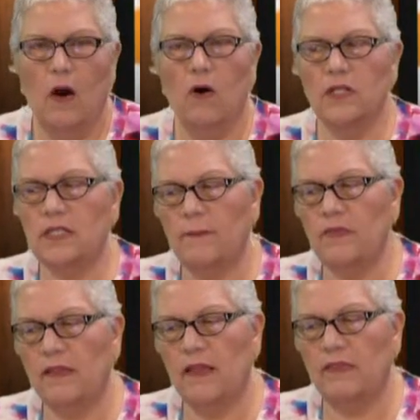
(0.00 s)
or
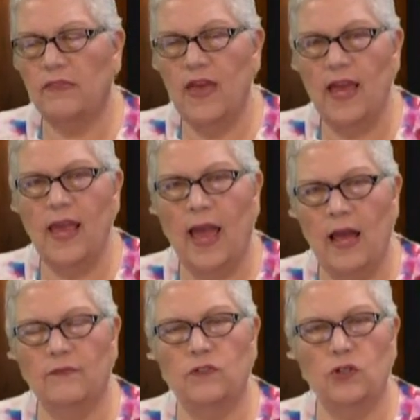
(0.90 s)
something that they
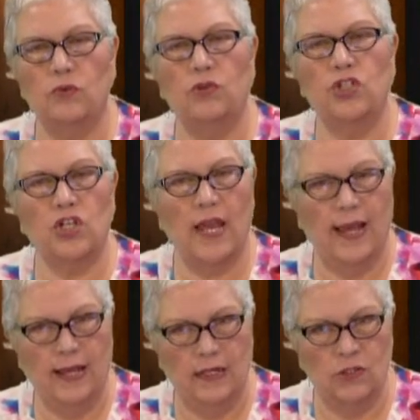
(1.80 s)
have to
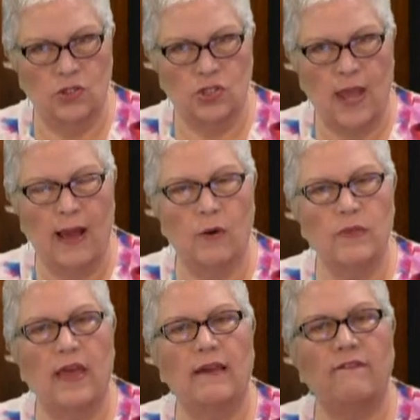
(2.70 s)
change how
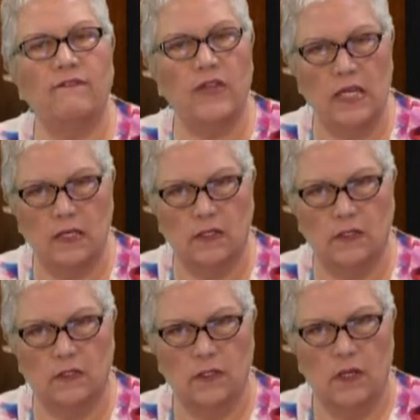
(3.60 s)
they feel.